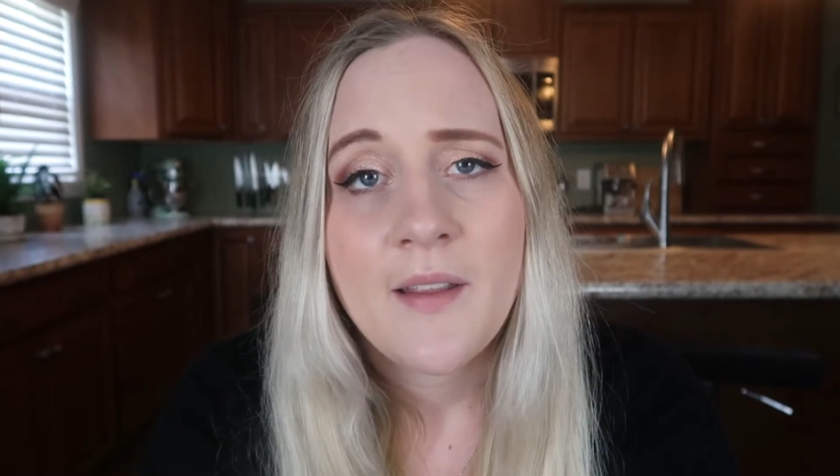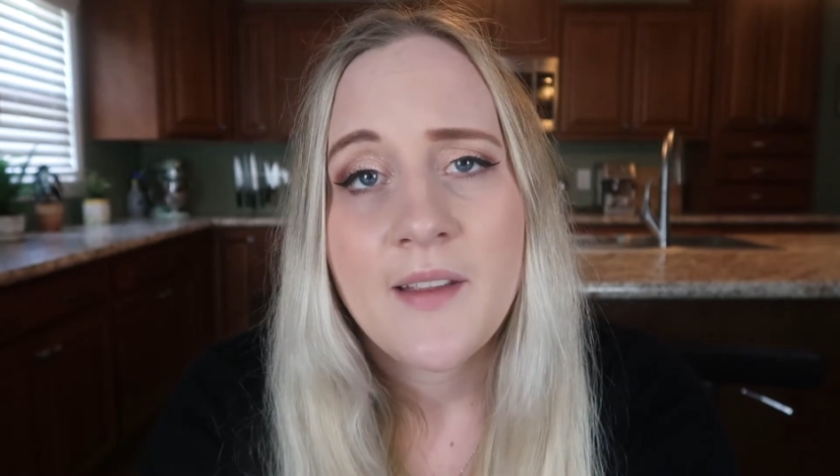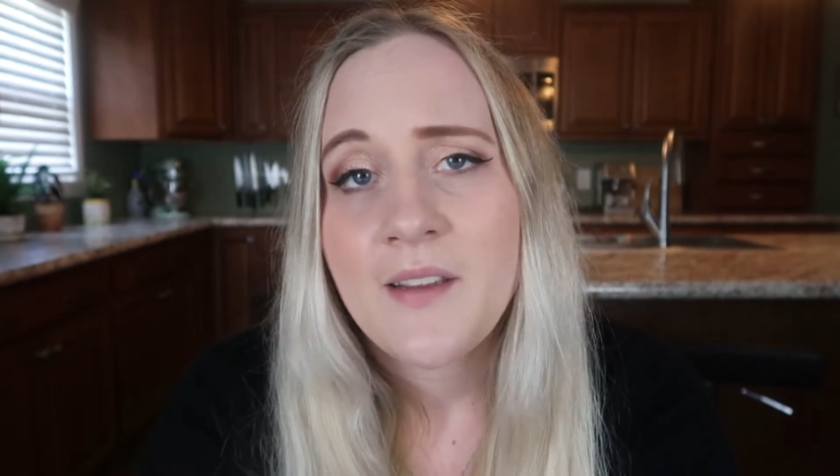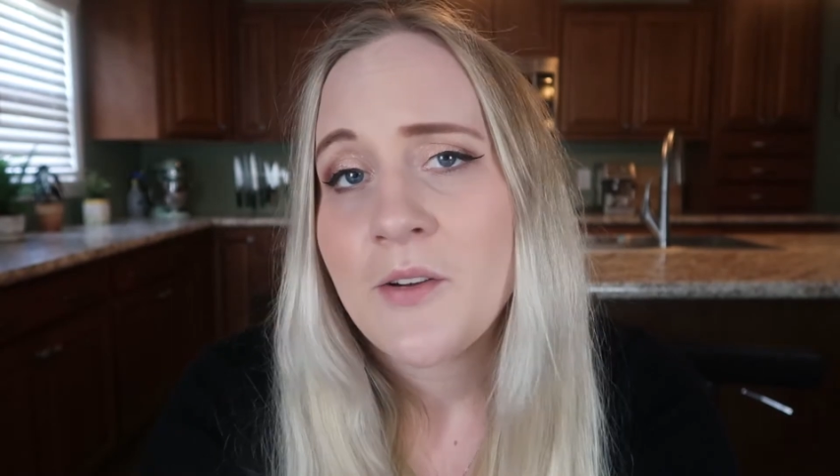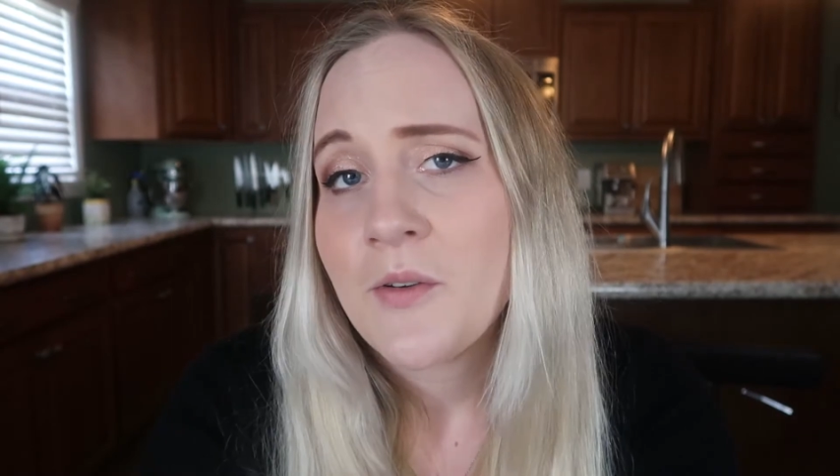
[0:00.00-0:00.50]
I
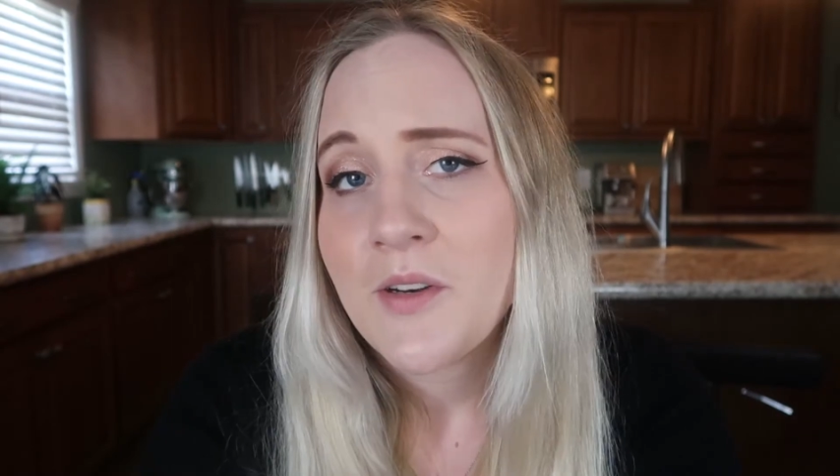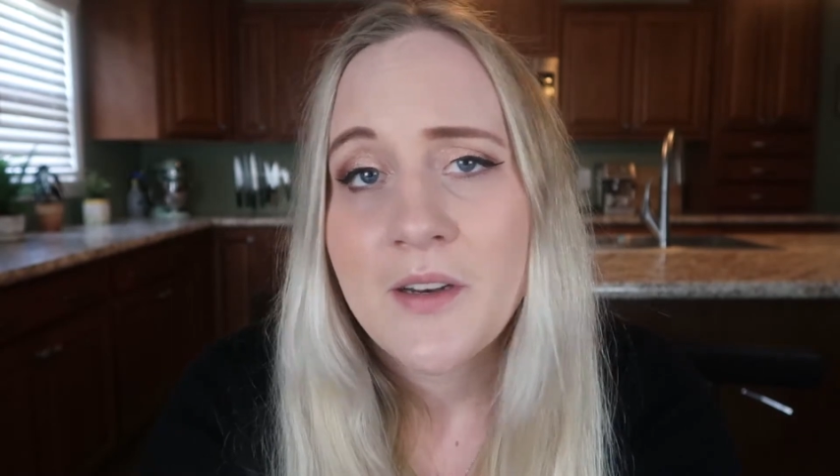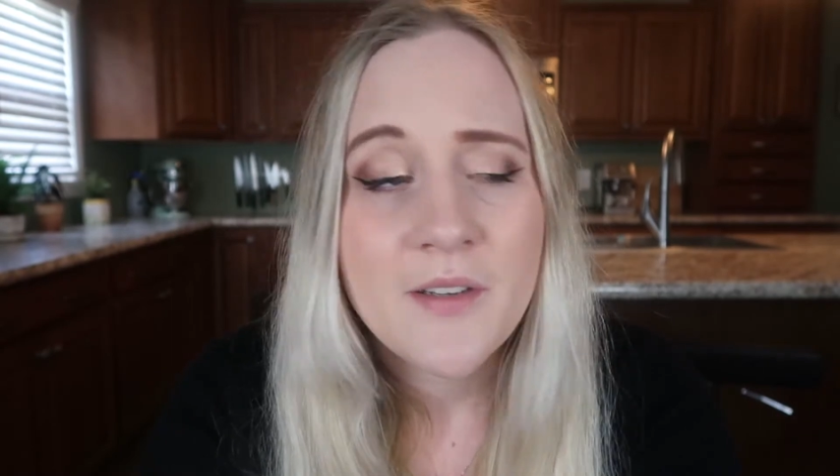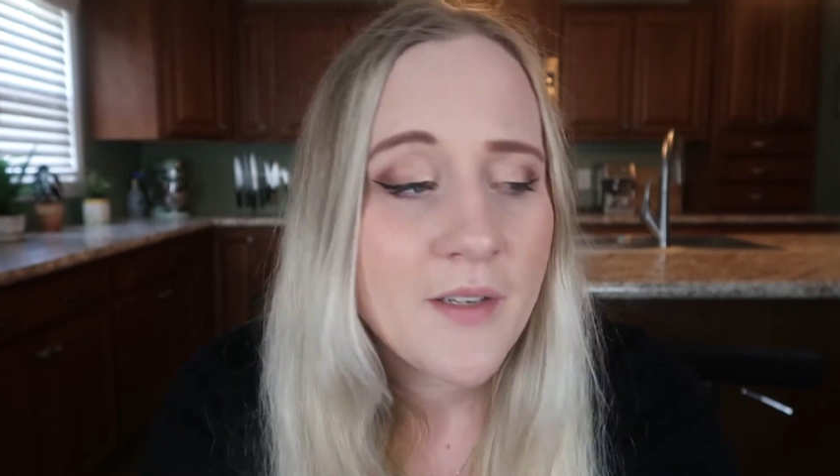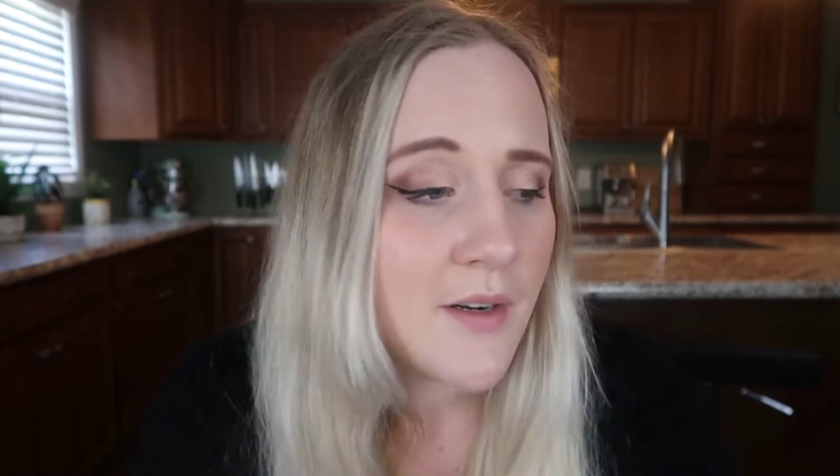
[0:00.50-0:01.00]
like
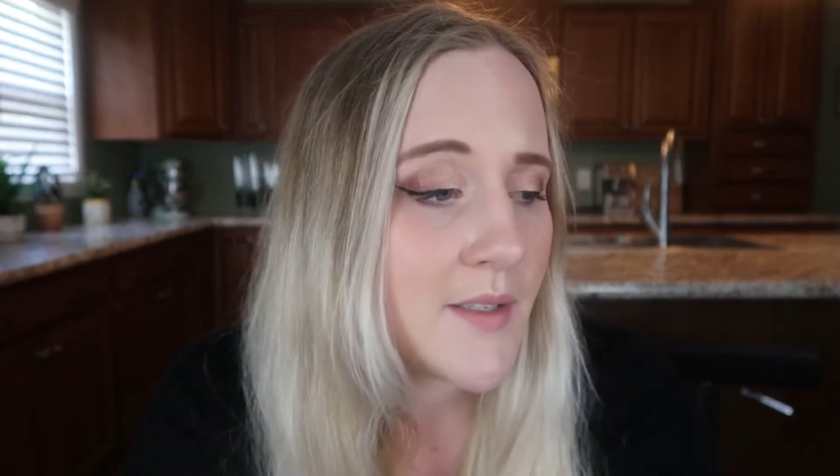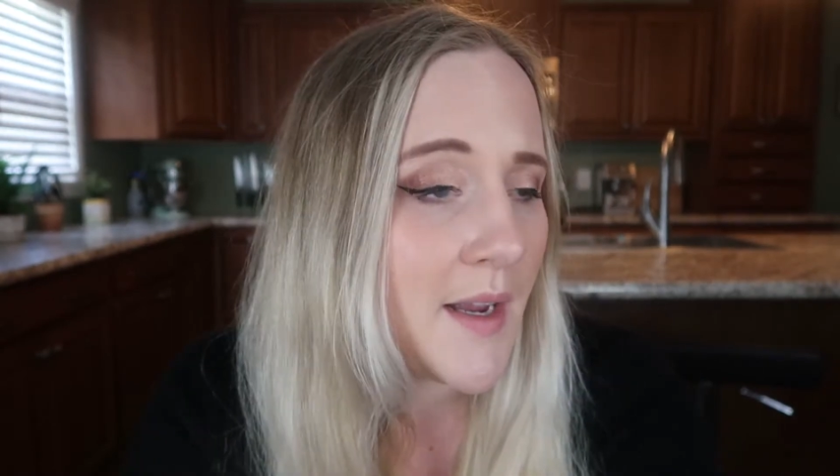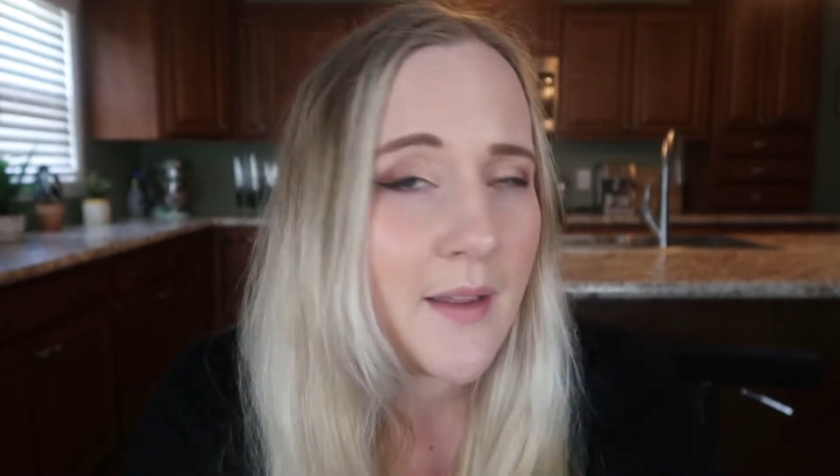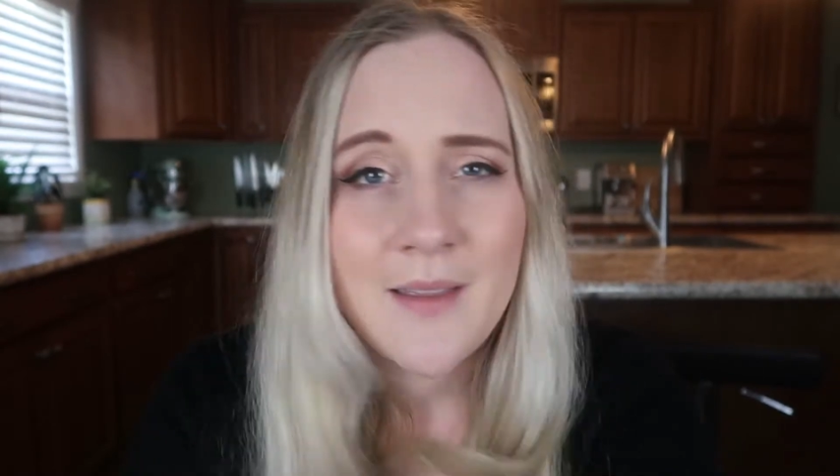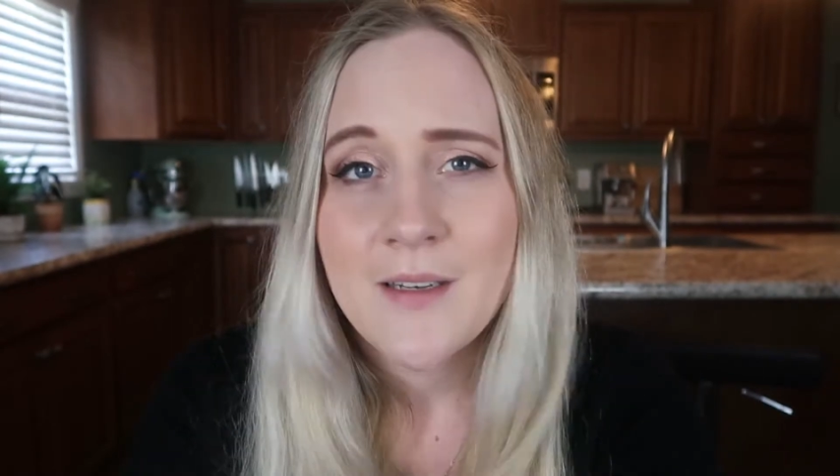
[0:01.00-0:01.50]
coconut desserts.
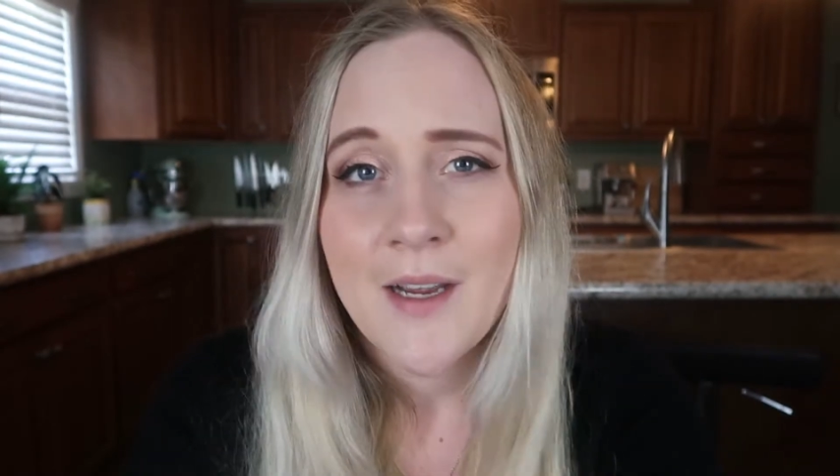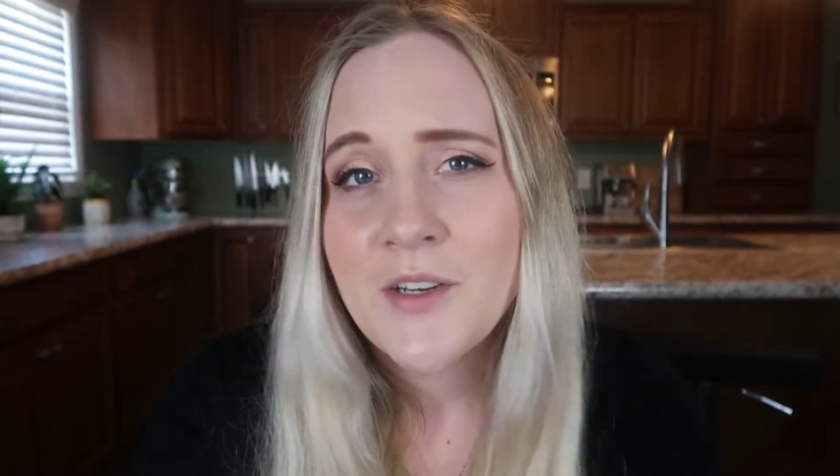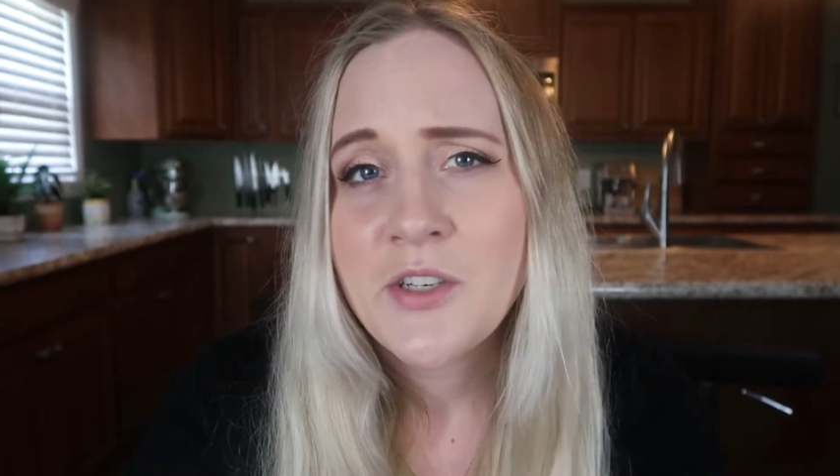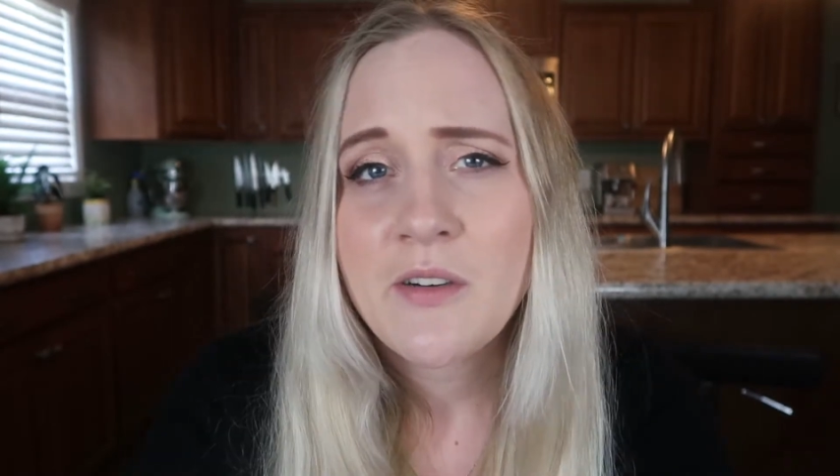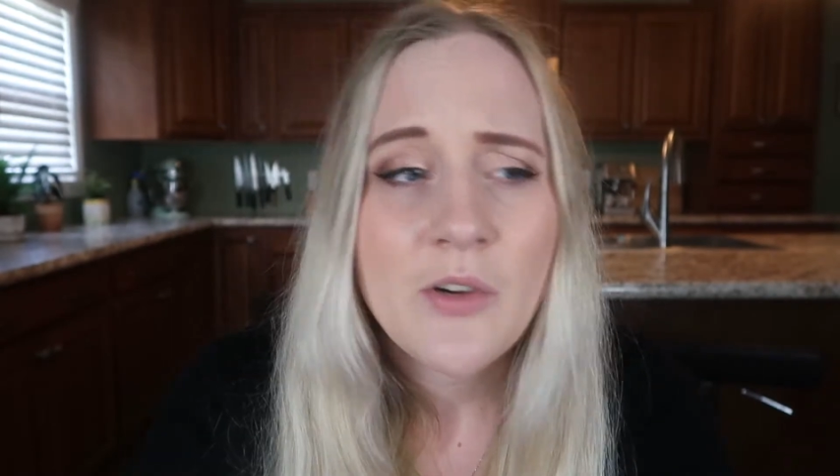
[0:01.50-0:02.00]
I like the
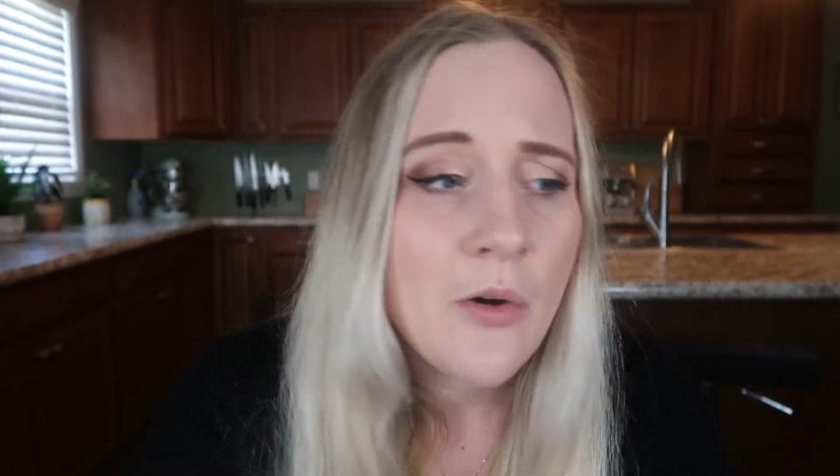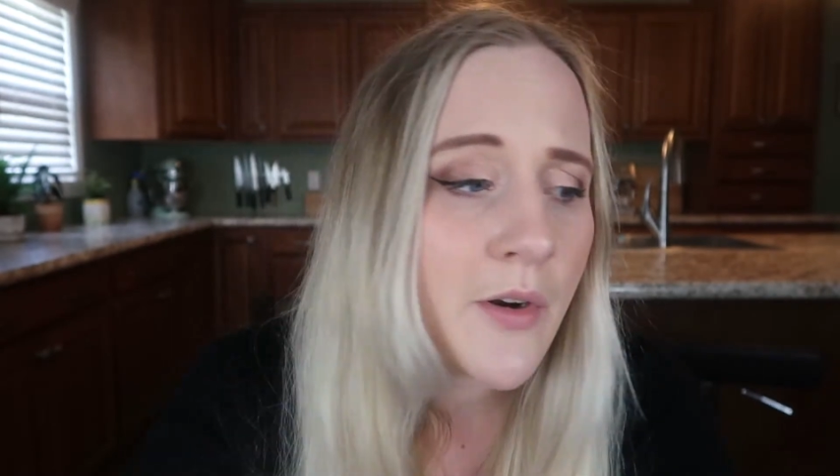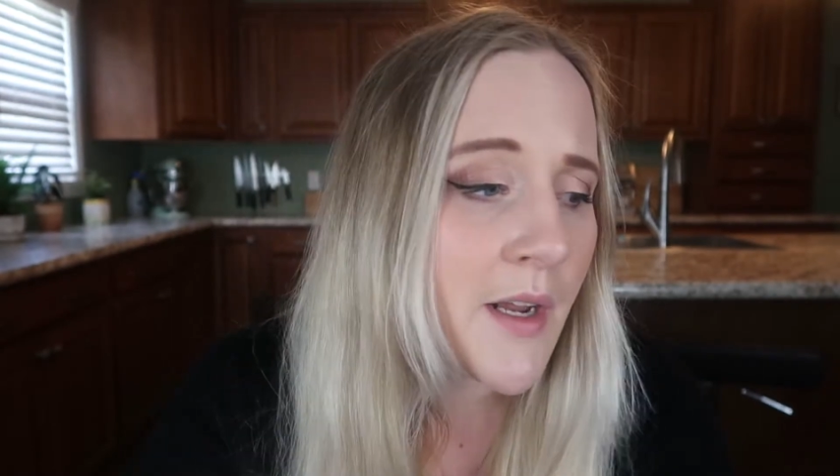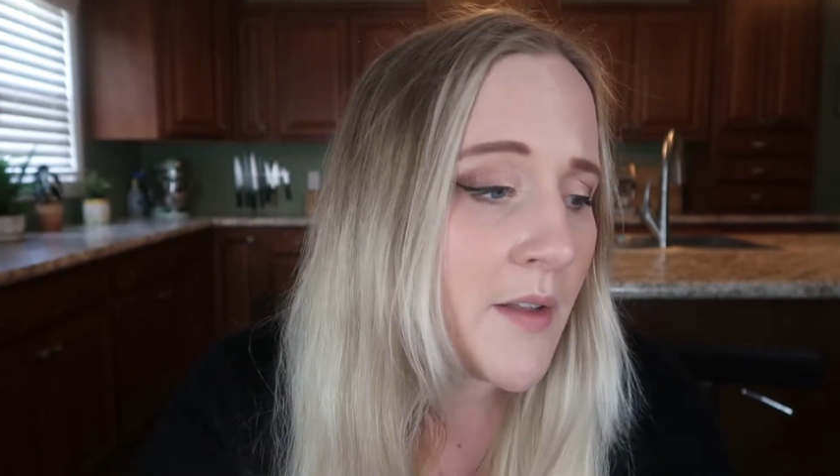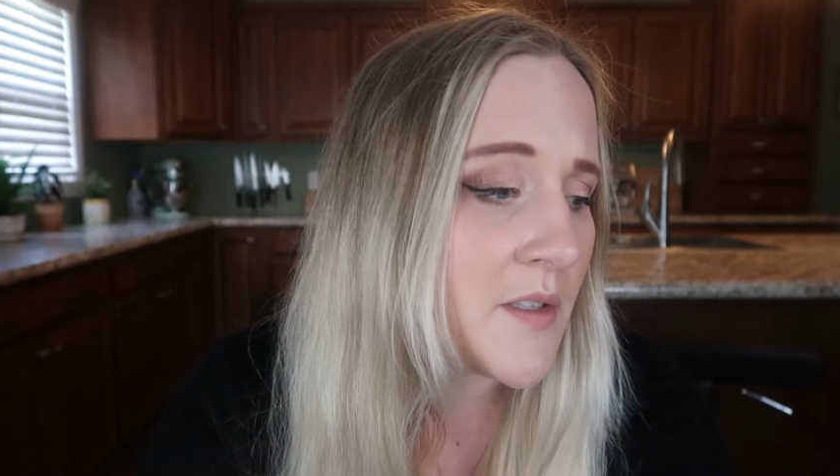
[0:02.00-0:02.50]
texture of
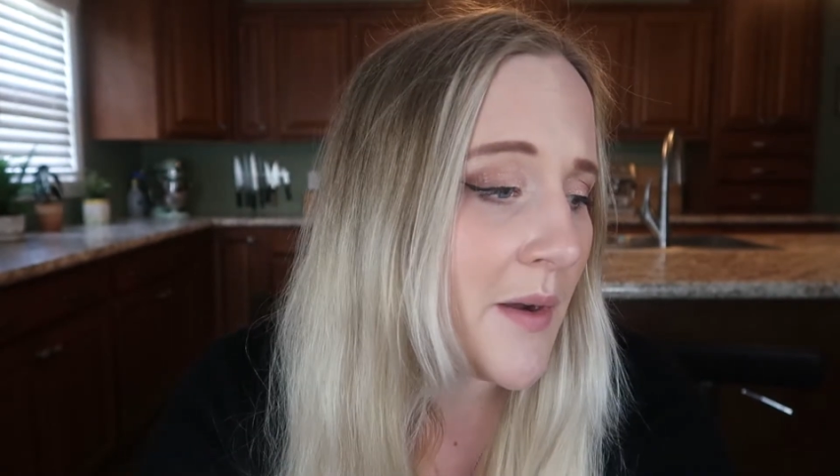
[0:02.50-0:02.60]
coconut,